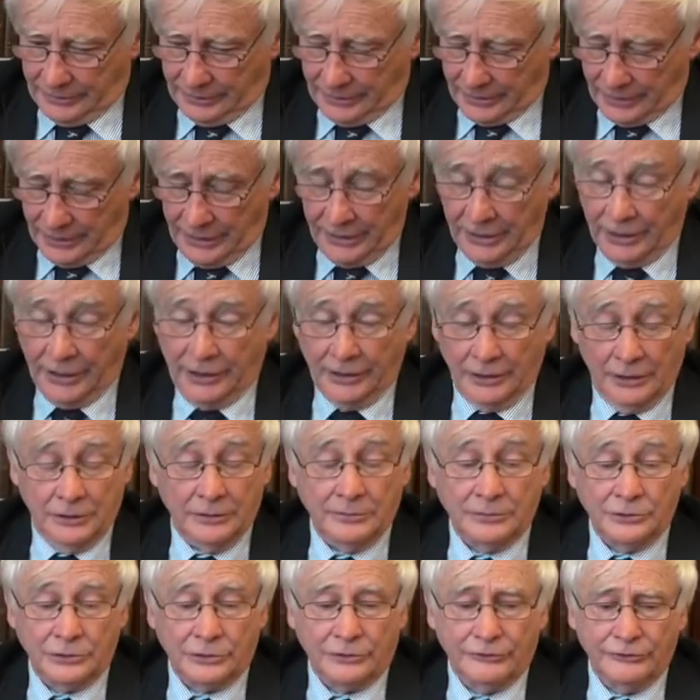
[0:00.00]
clearly a
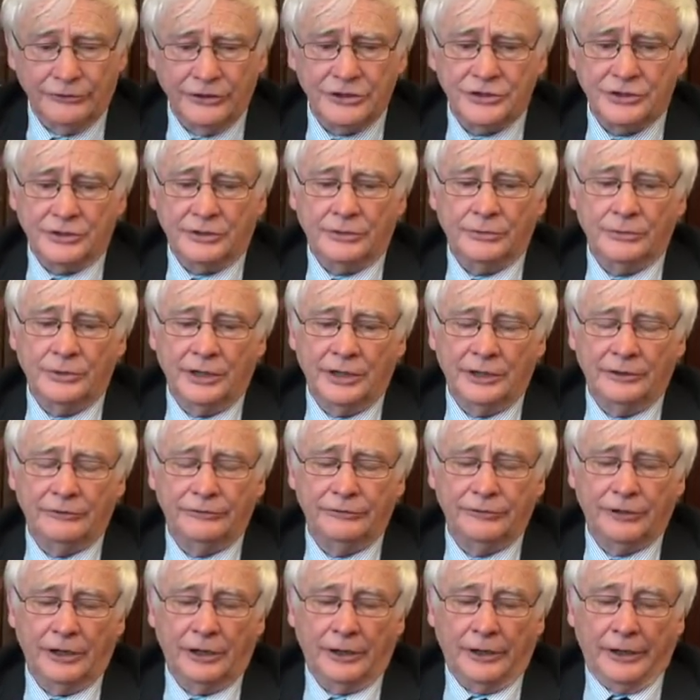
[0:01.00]
lot more efficient way of
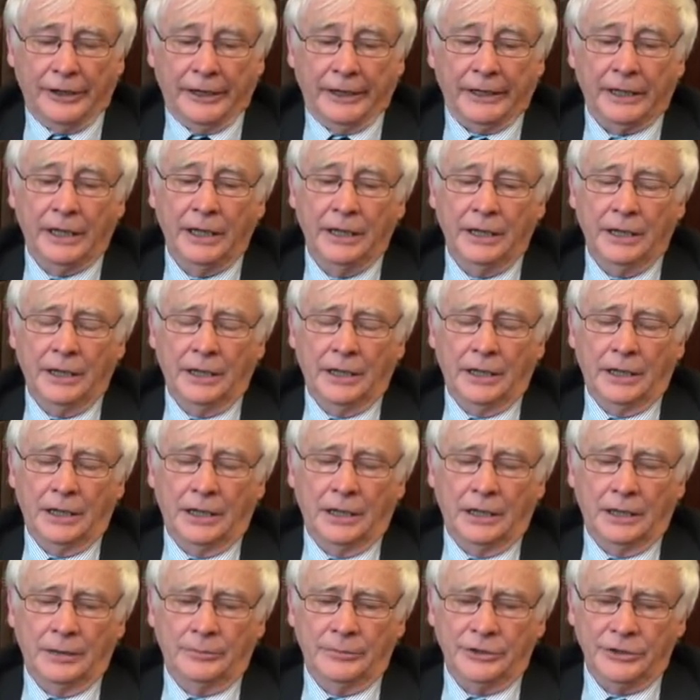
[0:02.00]
flying,
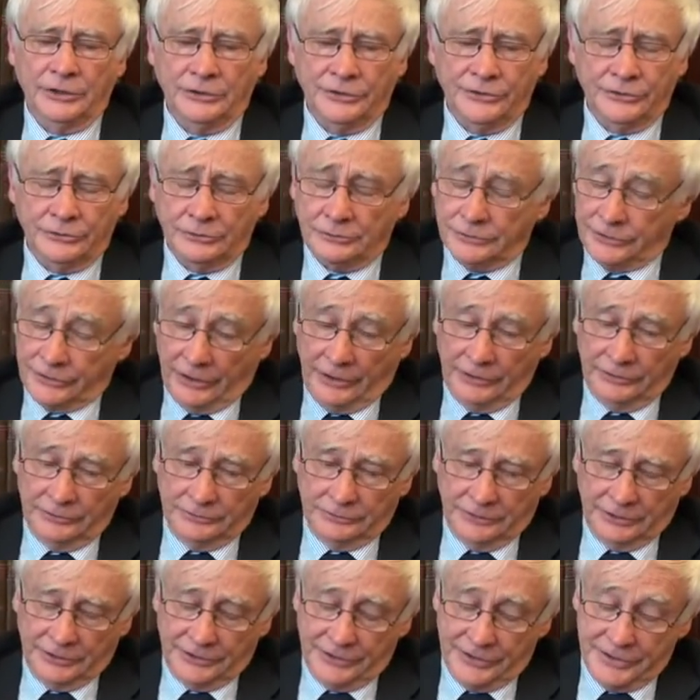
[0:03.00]
but it also,
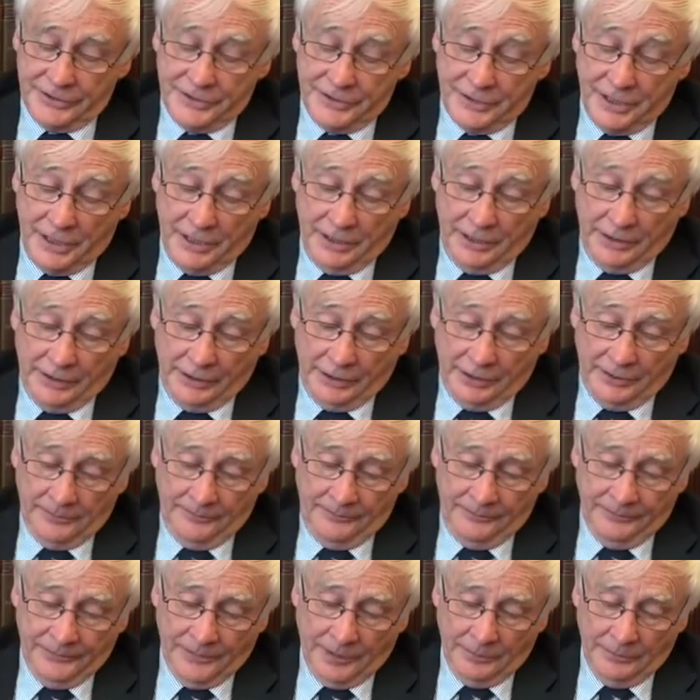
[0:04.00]
as I say,
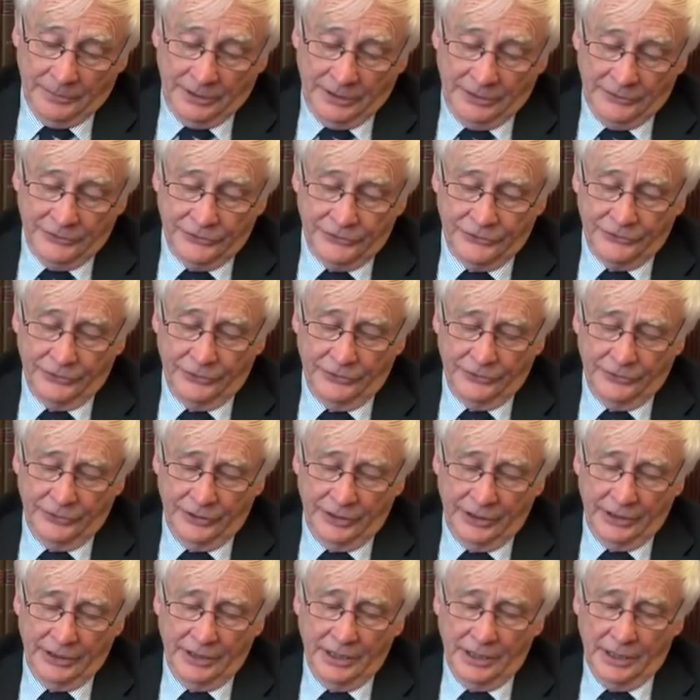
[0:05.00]
means that
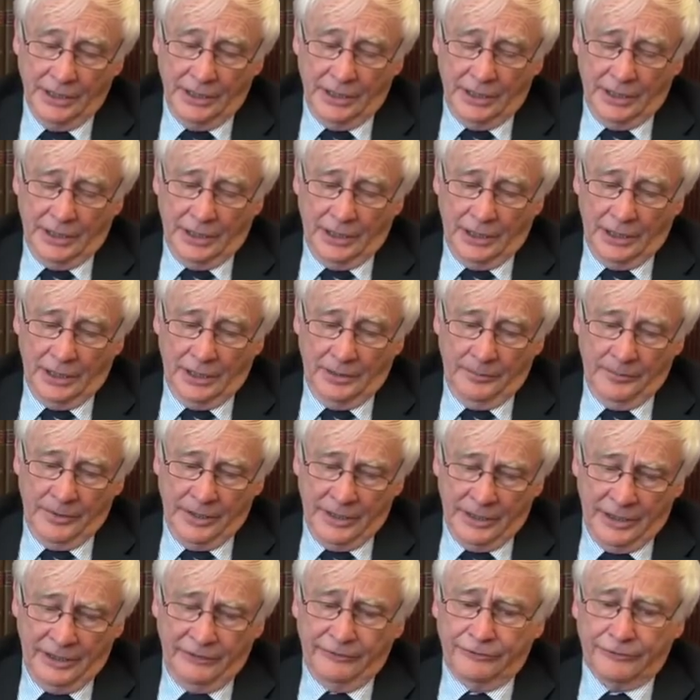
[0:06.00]
the
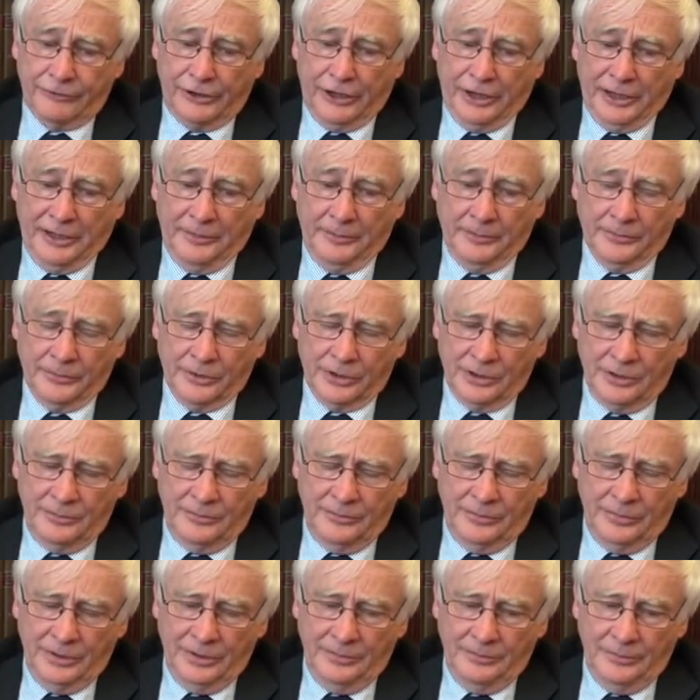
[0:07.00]
airframe
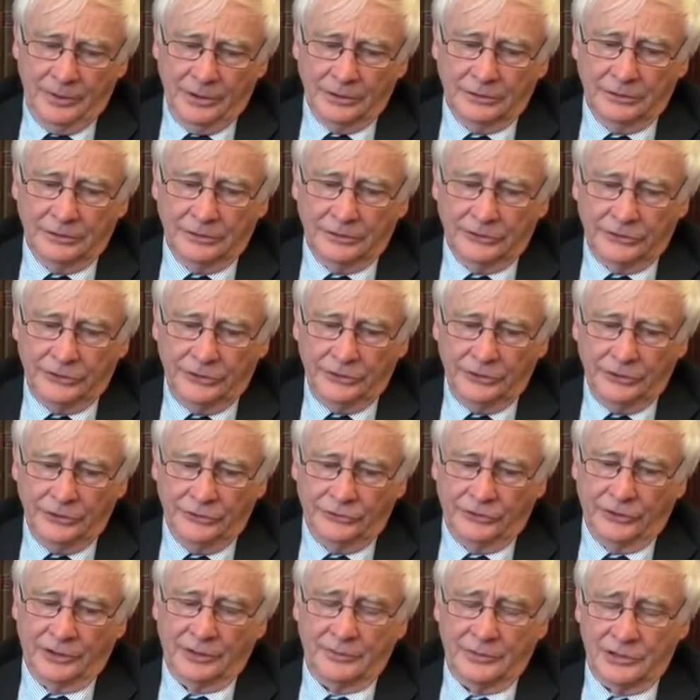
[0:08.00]
can be built
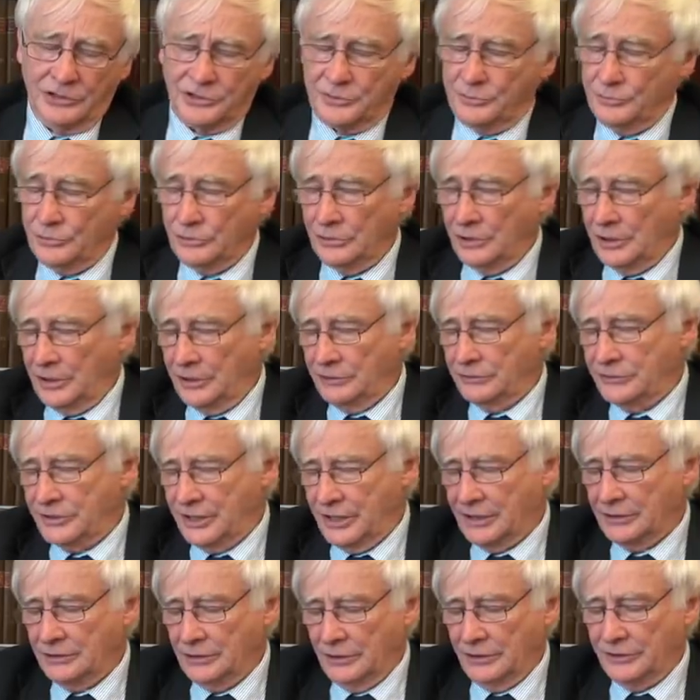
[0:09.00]
using a much more low
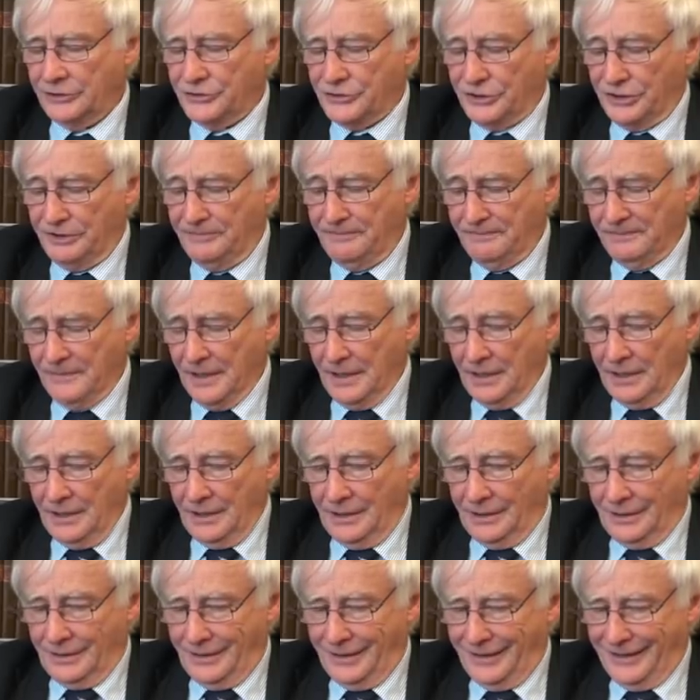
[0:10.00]
technology.
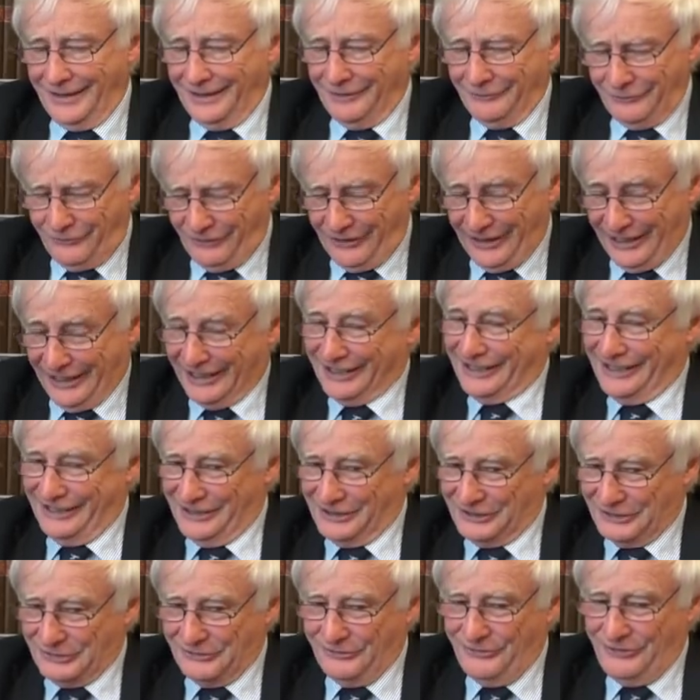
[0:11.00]
In fact,
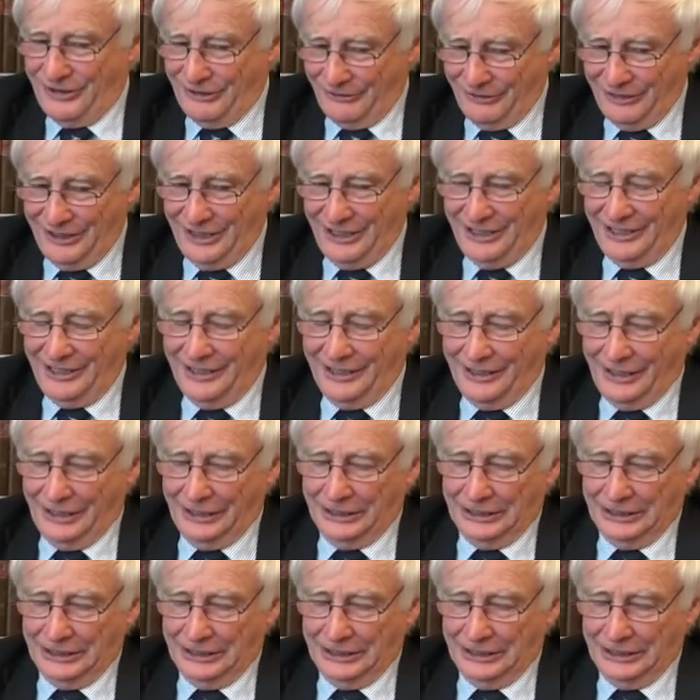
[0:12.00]
it's very